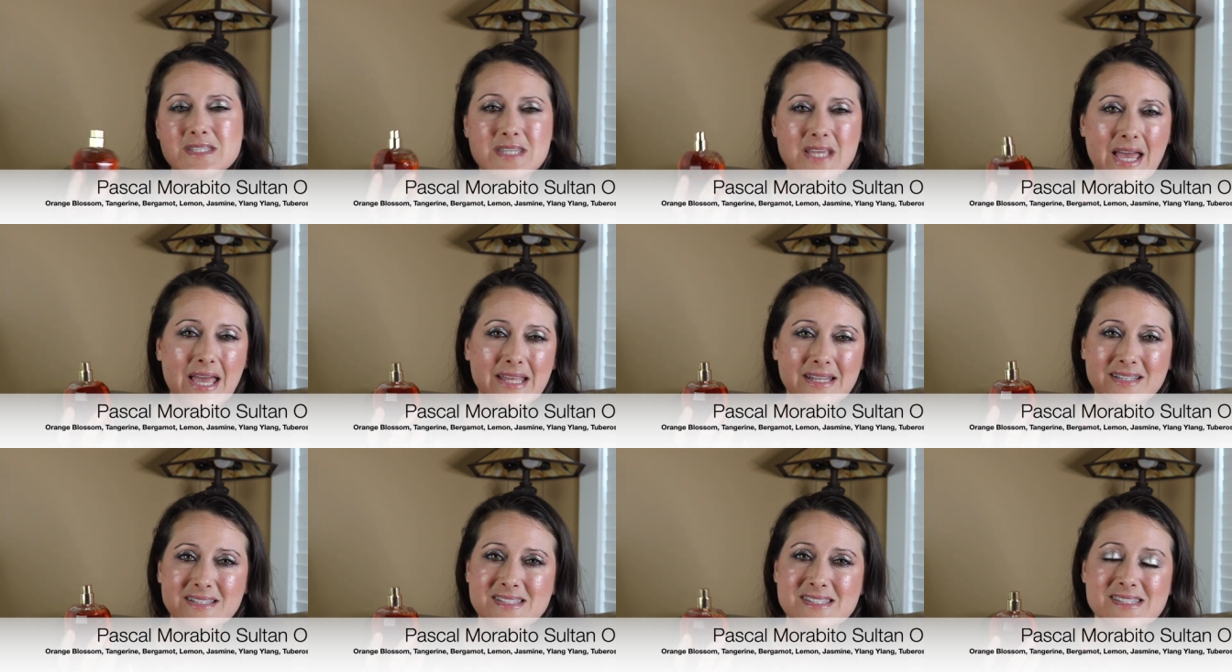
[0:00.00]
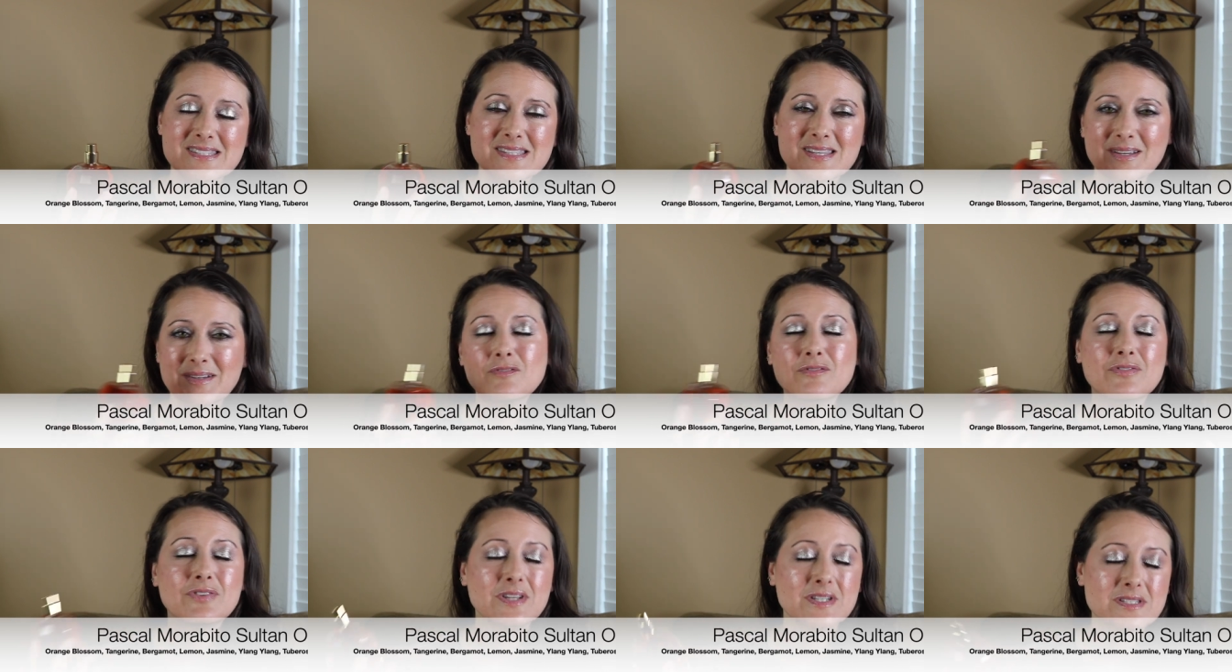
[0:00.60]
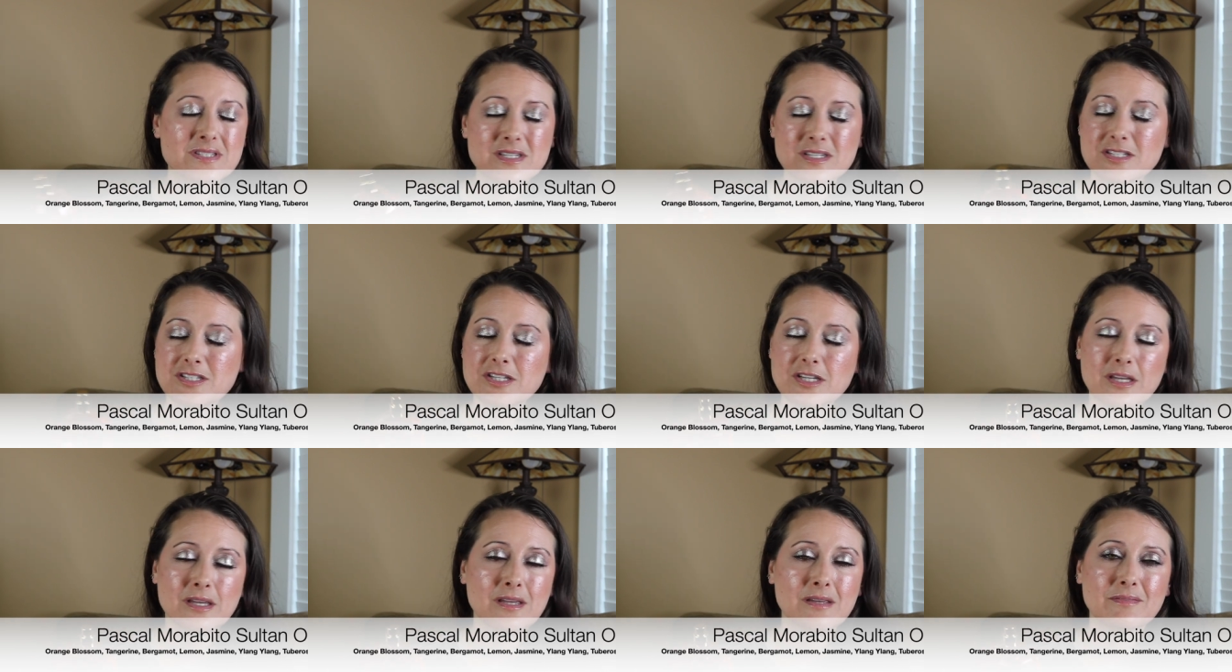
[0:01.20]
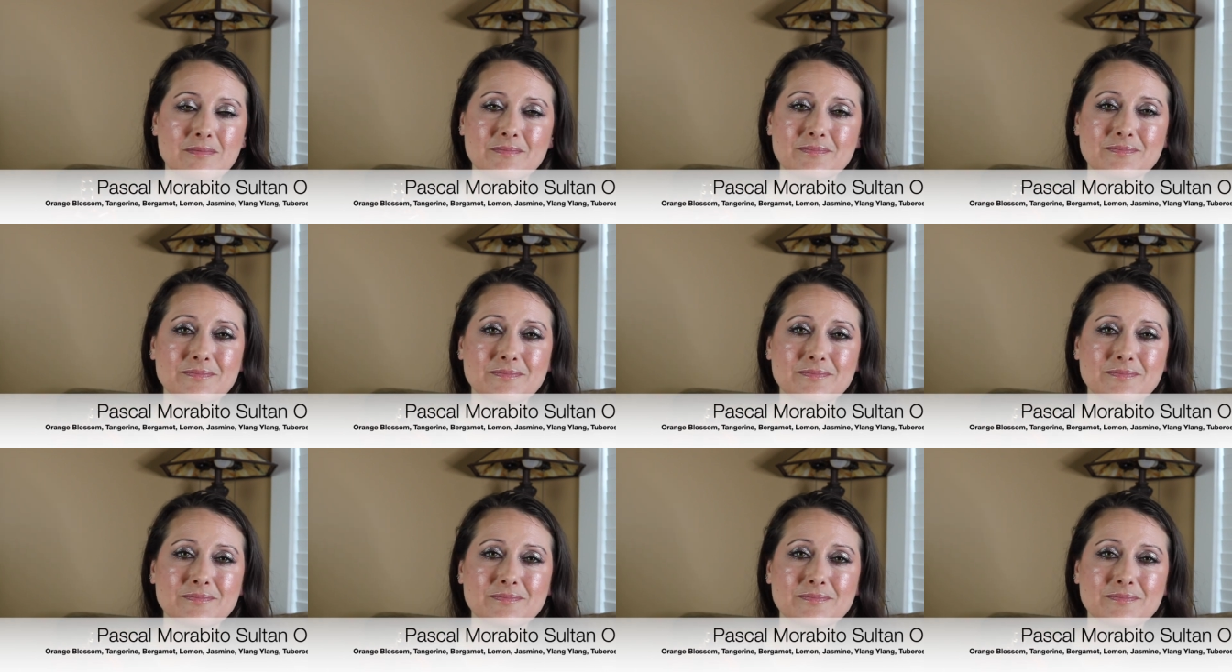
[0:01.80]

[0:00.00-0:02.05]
dense, vintagey